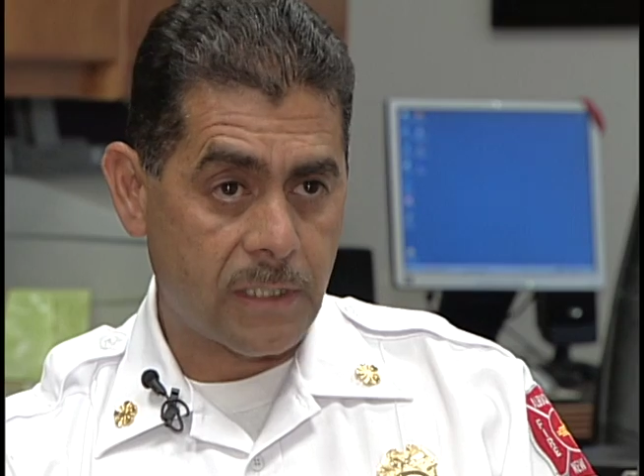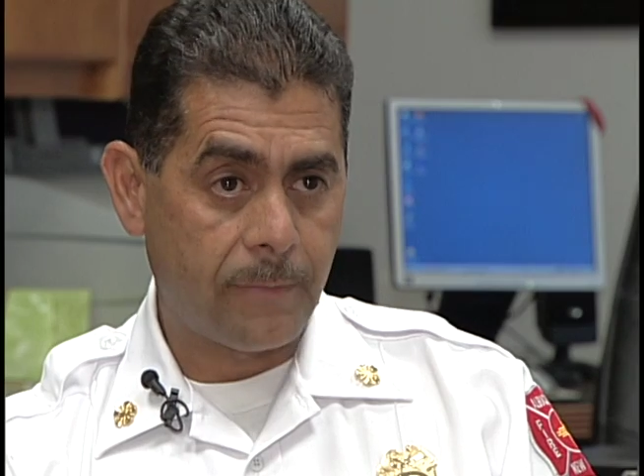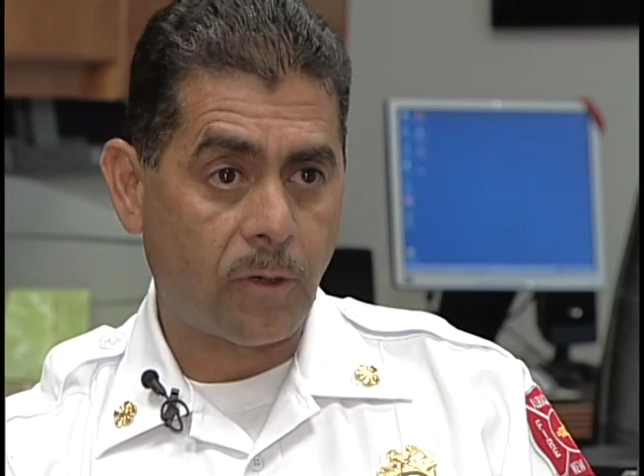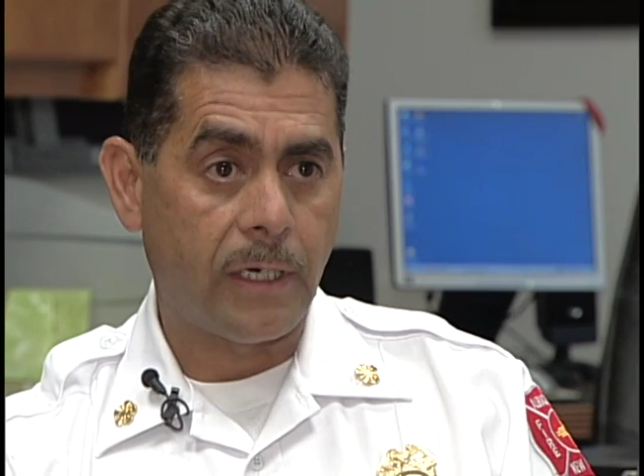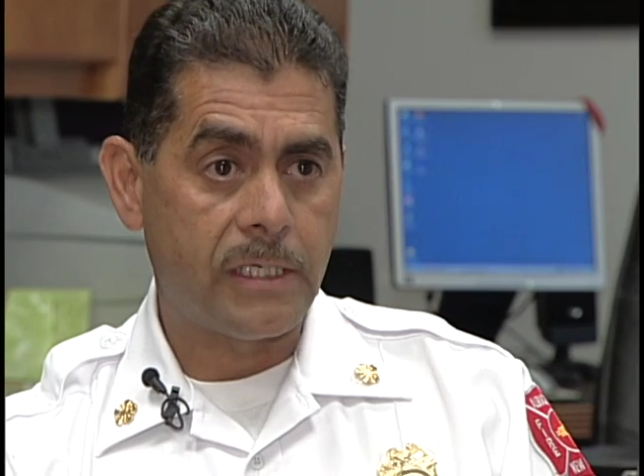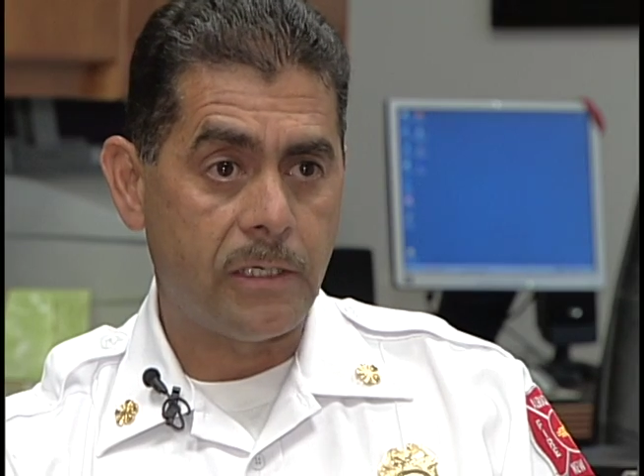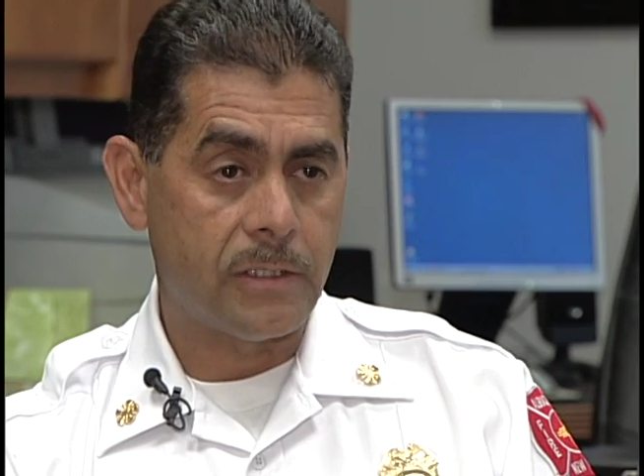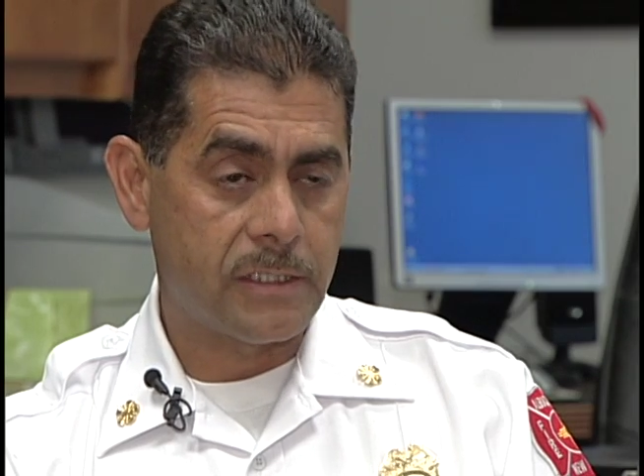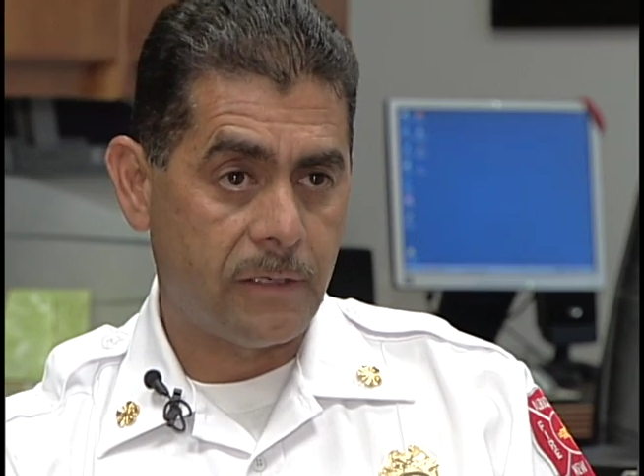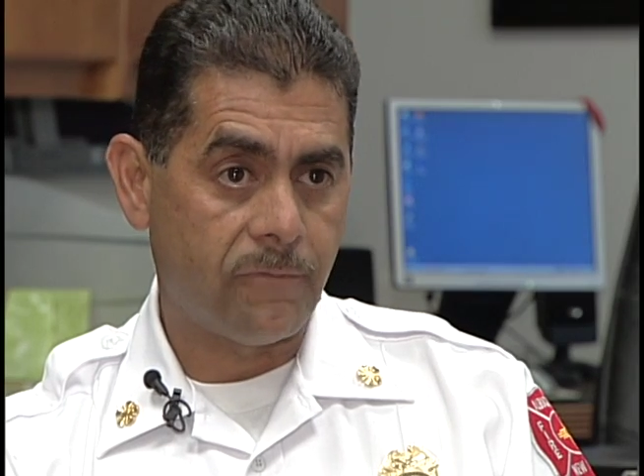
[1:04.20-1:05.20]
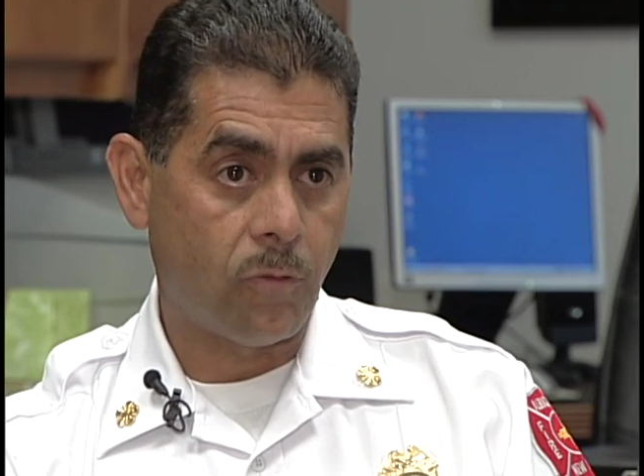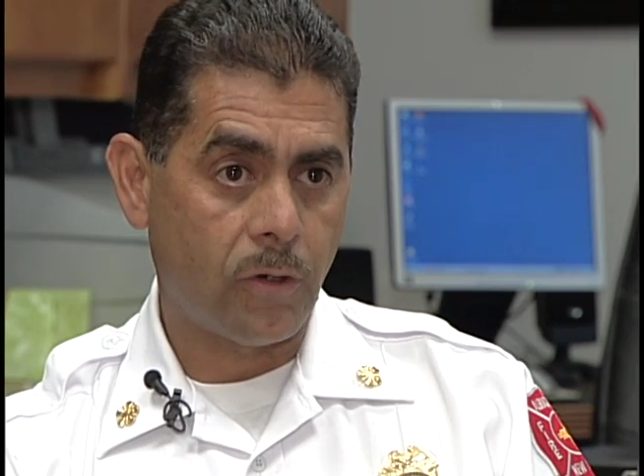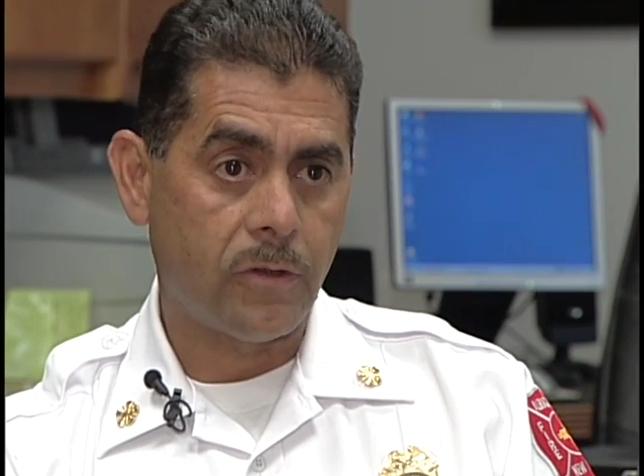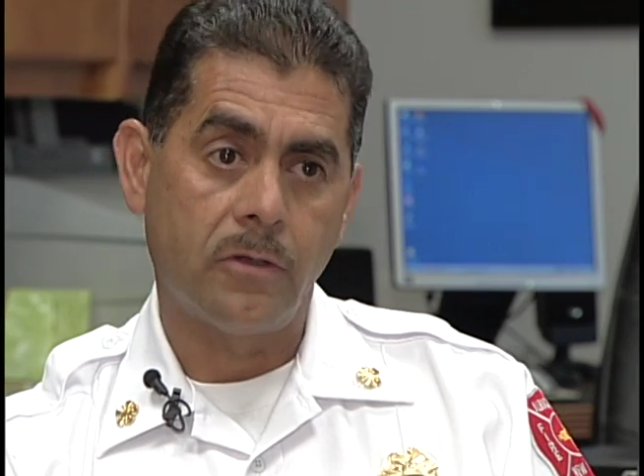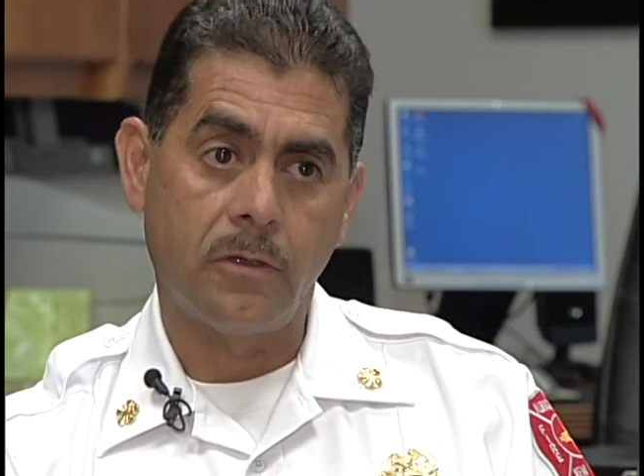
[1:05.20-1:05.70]
time criteria set
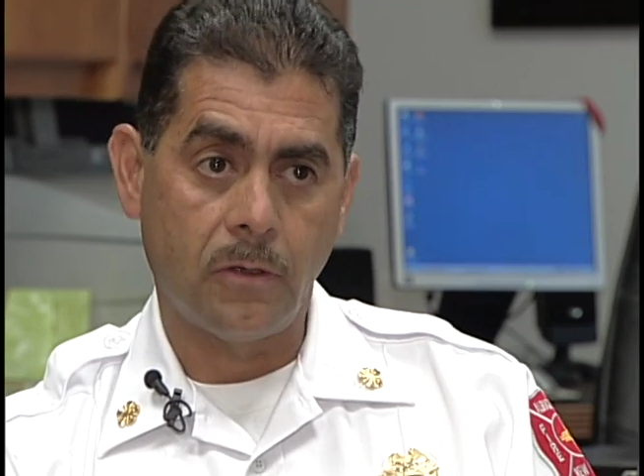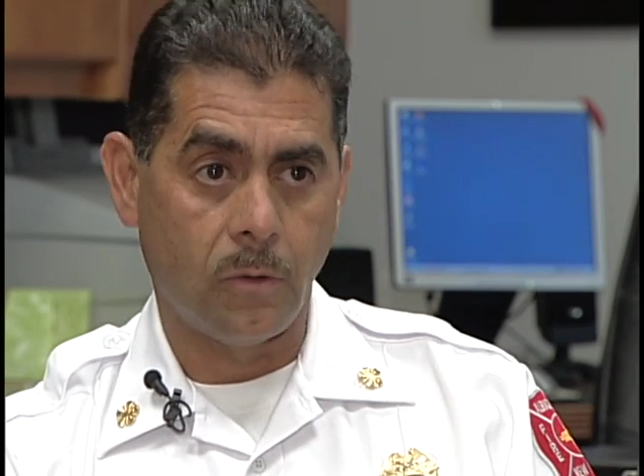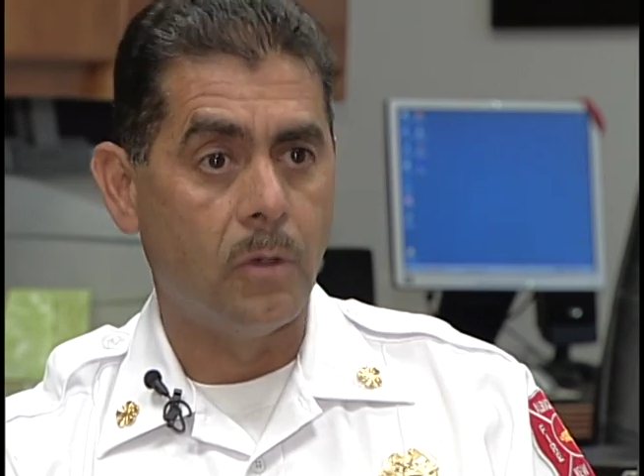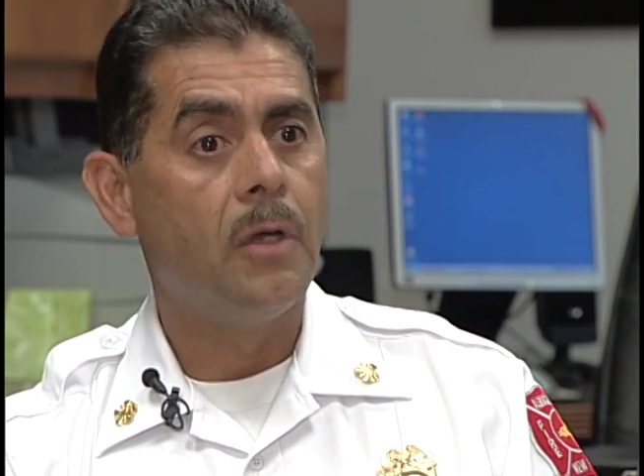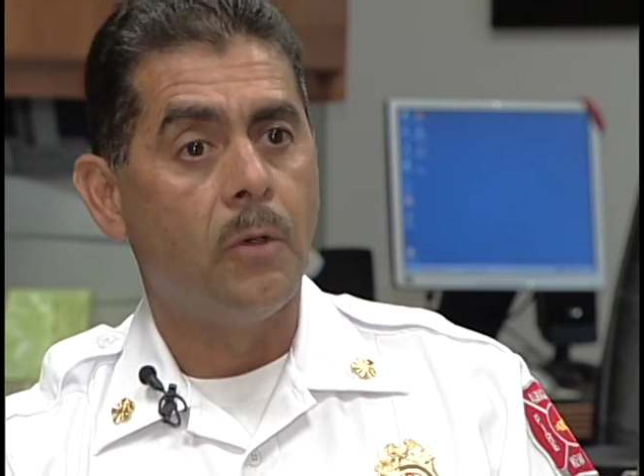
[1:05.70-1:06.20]
forth? No